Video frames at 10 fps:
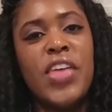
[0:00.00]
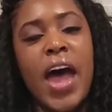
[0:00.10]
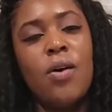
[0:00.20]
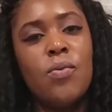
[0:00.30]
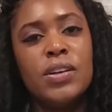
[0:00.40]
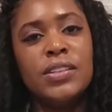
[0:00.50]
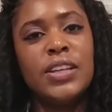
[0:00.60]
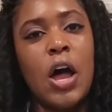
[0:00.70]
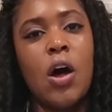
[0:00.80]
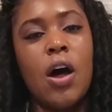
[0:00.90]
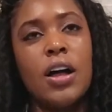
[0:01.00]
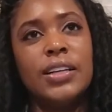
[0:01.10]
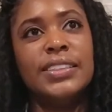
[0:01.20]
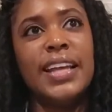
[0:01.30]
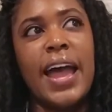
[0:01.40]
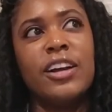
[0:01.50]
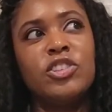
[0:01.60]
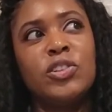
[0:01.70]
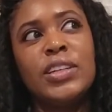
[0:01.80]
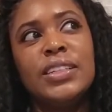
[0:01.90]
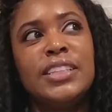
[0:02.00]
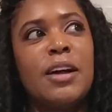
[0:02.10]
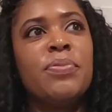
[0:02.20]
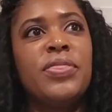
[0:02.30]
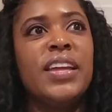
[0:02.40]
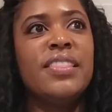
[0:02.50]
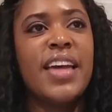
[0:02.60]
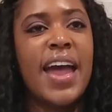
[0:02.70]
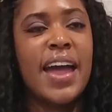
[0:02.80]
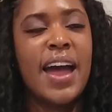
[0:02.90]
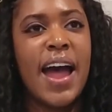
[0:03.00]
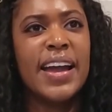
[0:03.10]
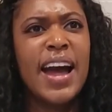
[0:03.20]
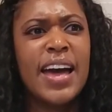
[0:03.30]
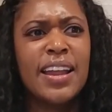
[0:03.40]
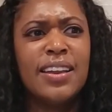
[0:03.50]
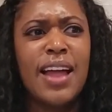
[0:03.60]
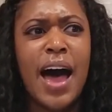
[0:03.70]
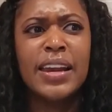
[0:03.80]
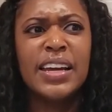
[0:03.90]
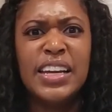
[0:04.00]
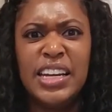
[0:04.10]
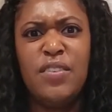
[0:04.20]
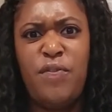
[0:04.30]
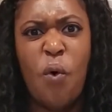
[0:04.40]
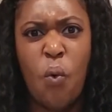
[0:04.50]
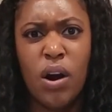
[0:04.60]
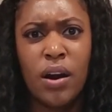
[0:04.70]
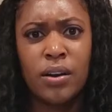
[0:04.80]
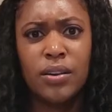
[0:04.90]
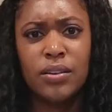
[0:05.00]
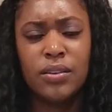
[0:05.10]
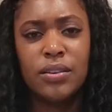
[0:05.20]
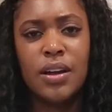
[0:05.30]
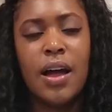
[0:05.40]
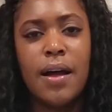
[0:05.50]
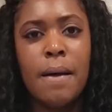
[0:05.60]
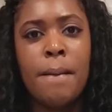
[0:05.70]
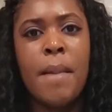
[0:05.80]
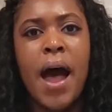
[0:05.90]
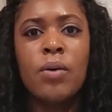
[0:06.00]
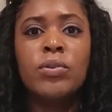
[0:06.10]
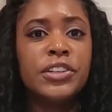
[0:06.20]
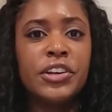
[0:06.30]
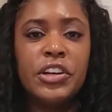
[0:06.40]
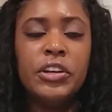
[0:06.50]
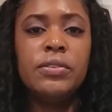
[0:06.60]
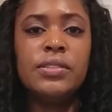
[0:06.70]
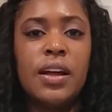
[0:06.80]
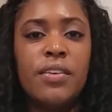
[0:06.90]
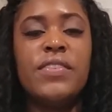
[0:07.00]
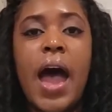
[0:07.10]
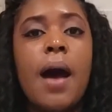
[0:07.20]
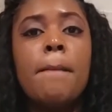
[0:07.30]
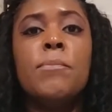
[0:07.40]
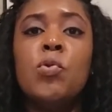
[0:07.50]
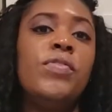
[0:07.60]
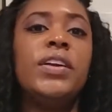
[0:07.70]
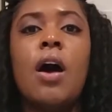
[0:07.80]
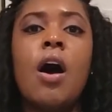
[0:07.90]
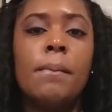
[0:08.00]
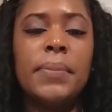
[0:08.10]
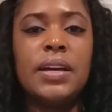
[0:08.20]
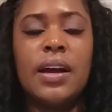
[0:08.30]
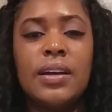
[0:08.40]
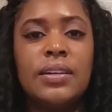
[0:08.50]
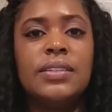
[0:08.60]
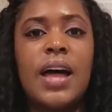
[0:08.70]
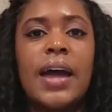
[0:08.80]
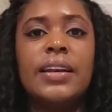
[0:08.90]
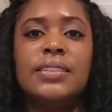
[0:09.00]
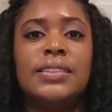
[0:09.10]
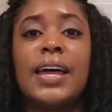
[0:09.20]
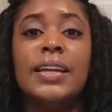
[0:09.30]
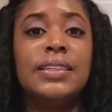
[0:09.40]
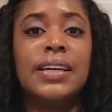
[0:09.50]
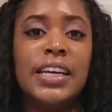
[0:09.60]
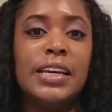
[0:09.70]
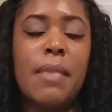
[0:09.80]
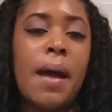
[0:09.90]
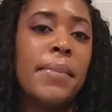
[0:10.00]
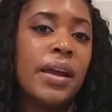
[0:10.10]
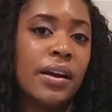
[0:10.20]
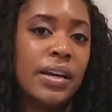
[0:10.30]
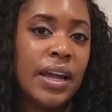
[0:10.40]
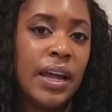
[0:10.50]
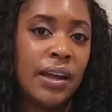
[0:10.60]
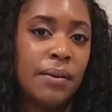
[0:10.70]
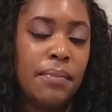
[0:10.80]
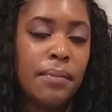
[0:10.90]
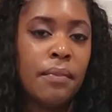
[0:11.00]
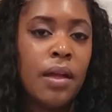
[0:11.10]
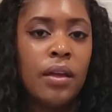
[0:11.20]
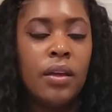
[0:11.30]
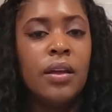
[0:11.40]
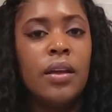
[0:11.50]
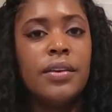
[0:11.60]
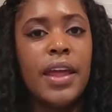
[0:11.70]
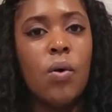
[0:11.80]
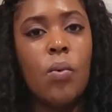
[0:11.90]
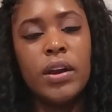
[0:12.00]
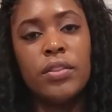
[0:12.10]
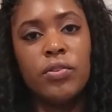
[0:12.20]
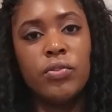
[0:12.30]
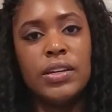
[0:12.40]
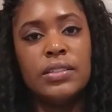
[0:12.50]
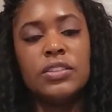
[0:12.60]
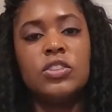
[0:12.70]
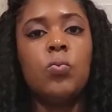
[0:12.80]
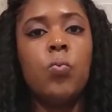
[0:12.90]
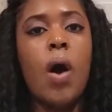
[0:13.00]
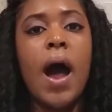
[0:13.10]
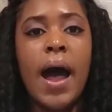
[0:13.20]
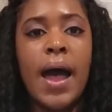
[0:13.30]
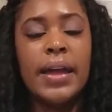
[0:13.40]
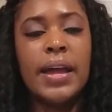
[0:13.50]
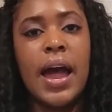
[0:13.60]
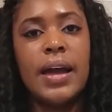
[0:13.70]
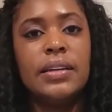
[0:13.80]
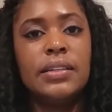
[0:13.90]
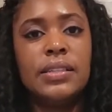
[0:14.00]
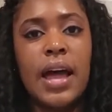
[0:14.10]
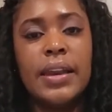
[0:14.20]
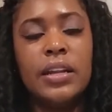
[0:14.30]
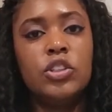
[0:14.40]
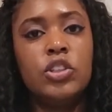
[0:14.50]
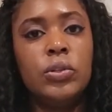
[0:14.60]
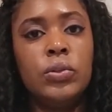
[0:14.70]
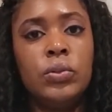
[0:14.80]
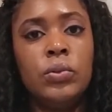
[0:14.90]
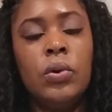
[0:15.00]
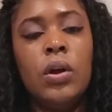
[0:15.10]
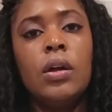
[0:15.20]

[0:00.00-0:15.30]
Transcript: that was actually something that I got a lot of heat for. I was accused of not moving on because I decided to keep my married name. Now, one of the reasons why I decided to